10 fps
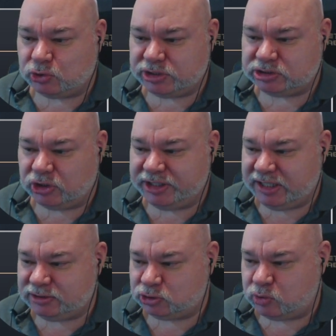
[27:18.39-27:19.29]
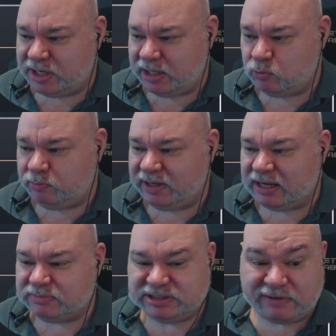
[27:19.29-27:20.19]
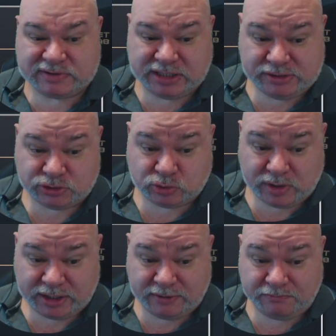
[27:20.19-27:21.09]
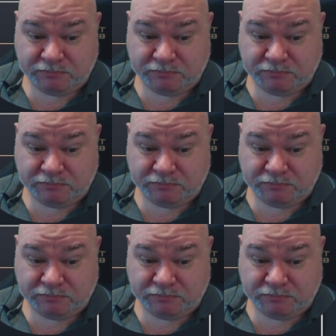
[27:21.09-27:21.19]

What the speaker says: is 19 to 20, would become 17 to 20.